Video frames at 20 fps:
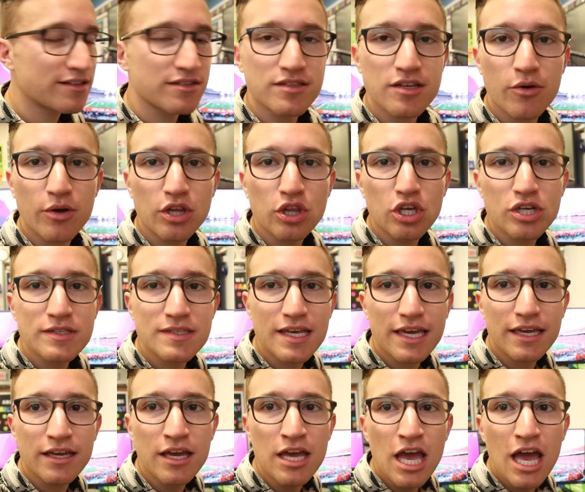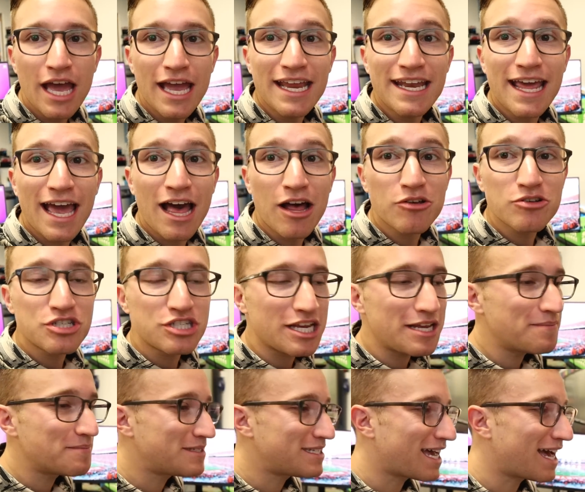So it looks like an
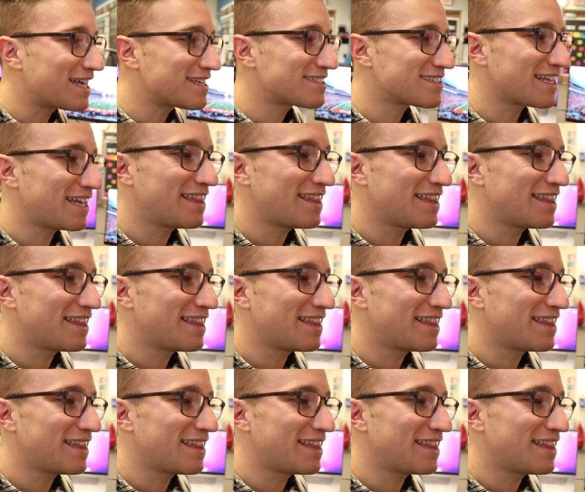L-shaped desk,